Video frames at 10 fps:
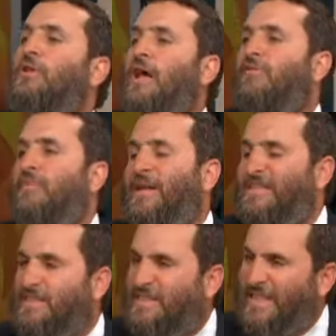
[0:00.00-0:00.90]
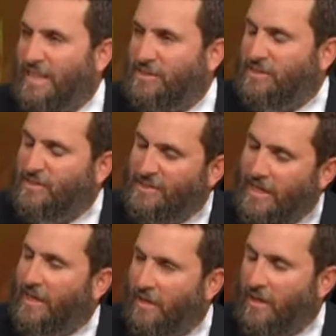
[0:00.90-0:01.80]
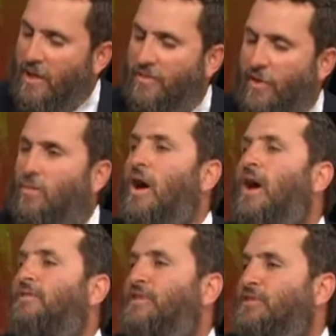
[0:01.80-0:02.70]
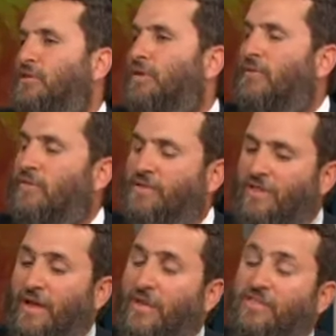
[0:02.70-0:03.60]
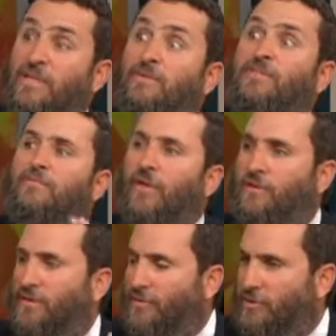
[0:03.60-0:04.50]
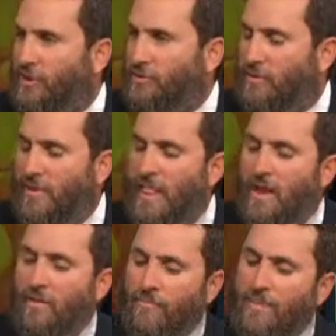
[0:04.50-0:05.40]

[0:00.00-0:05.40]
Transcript: A lot of men have ceased seeing their wives as their lovers, and now they see them as the mothers of their children. Mm-hmm.